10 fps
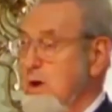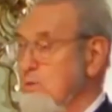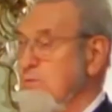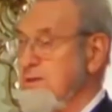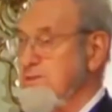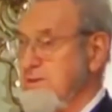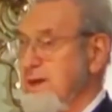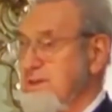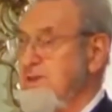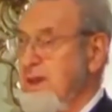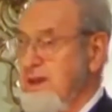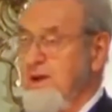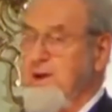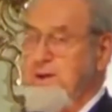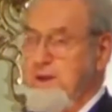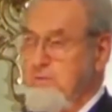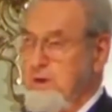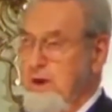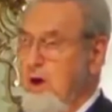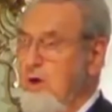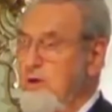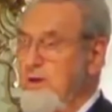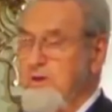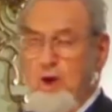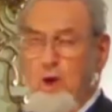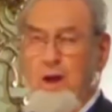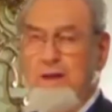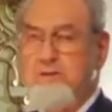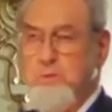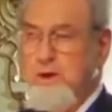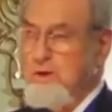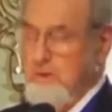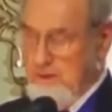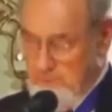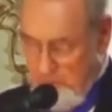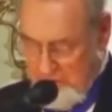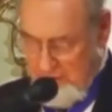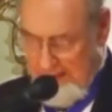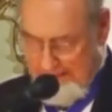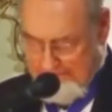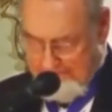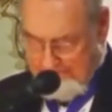the reasons I stayed on here and didn't go elsewhere looking for a job.